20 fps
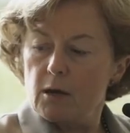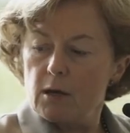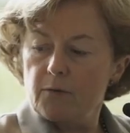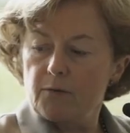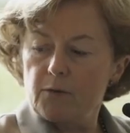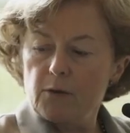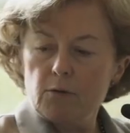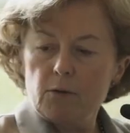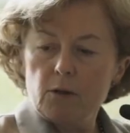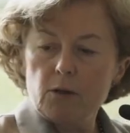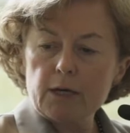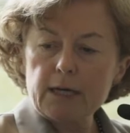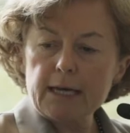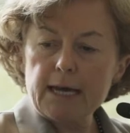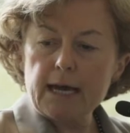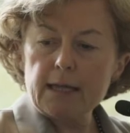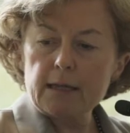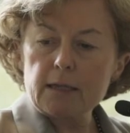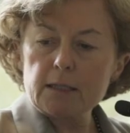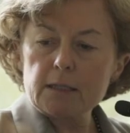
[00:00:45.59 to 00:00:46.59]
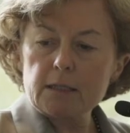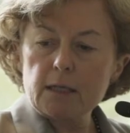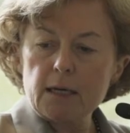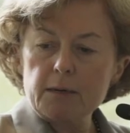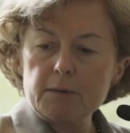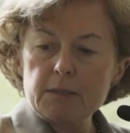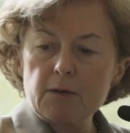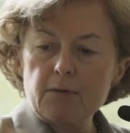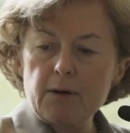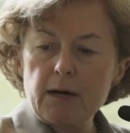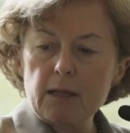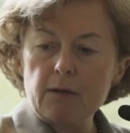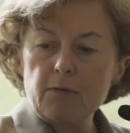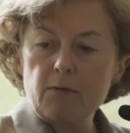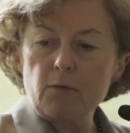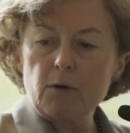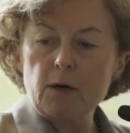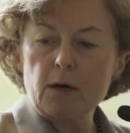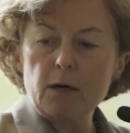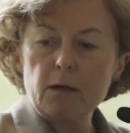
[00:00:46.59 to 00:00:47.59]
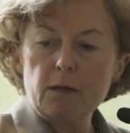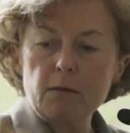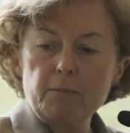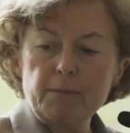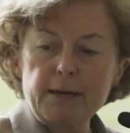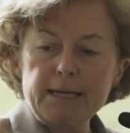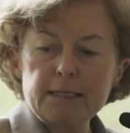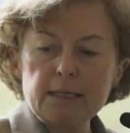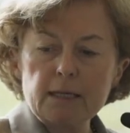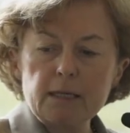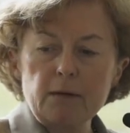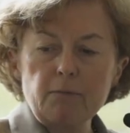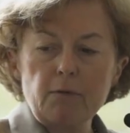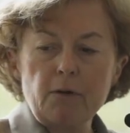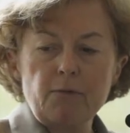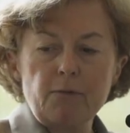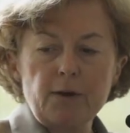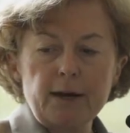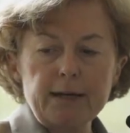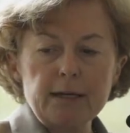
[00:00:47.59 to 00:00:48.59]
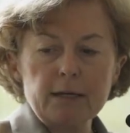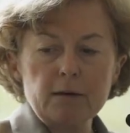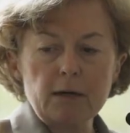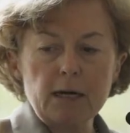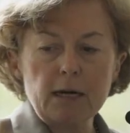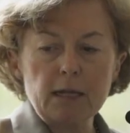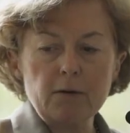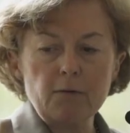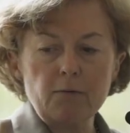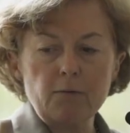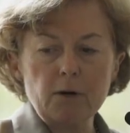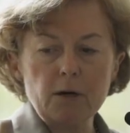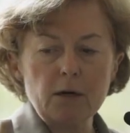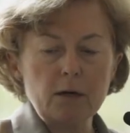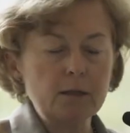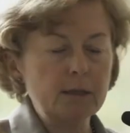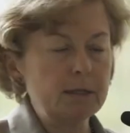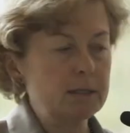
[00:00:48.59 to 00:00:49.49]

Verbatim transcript: if you look at the types of olive oil, basically refined olive oil,